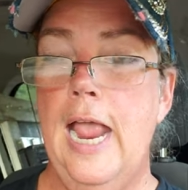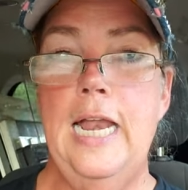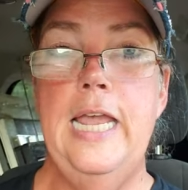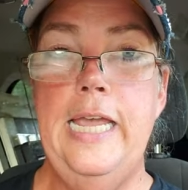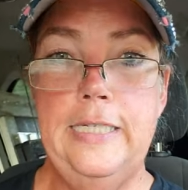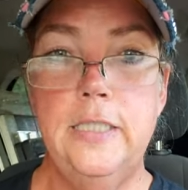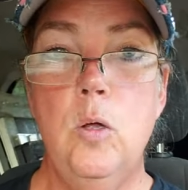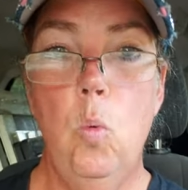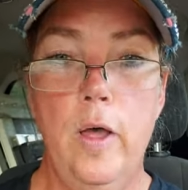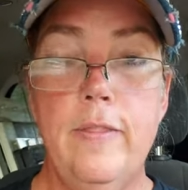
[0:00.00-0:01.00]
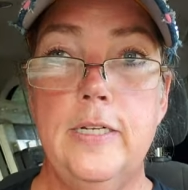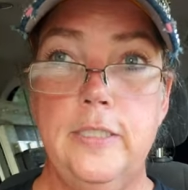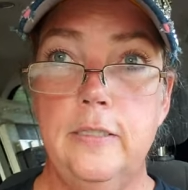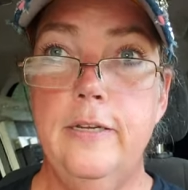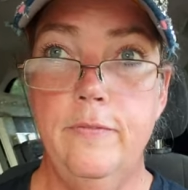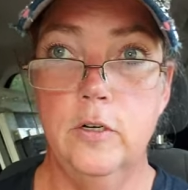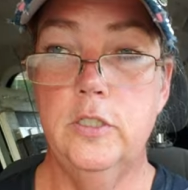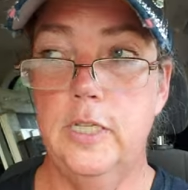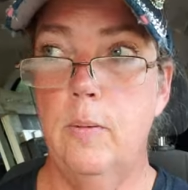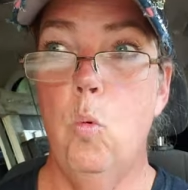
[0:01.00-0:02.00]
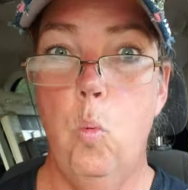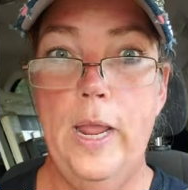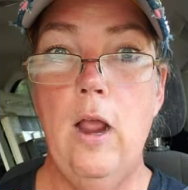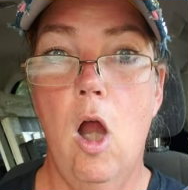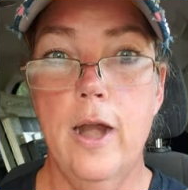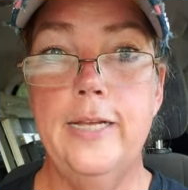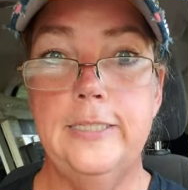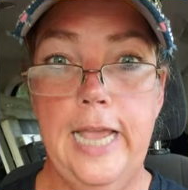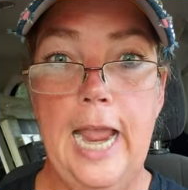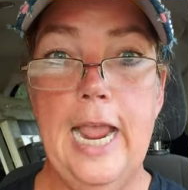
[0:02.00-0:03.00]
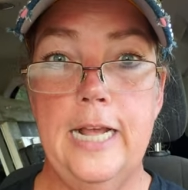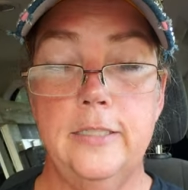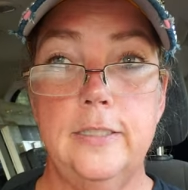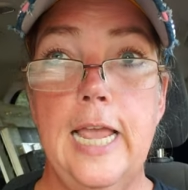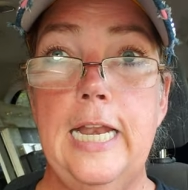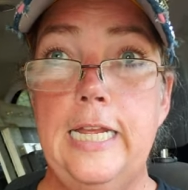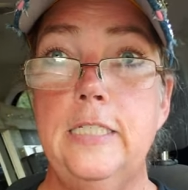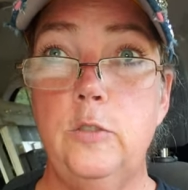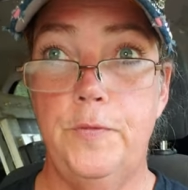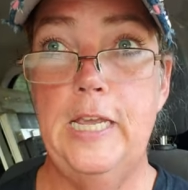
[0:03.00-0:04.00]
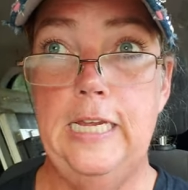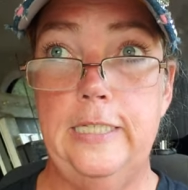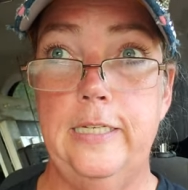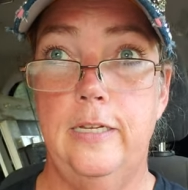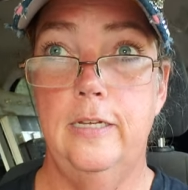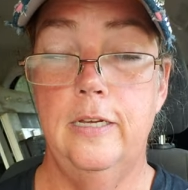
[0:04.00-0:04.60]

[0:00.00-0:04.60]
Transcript: And He's the one that delivers them. We are His hands and His feet.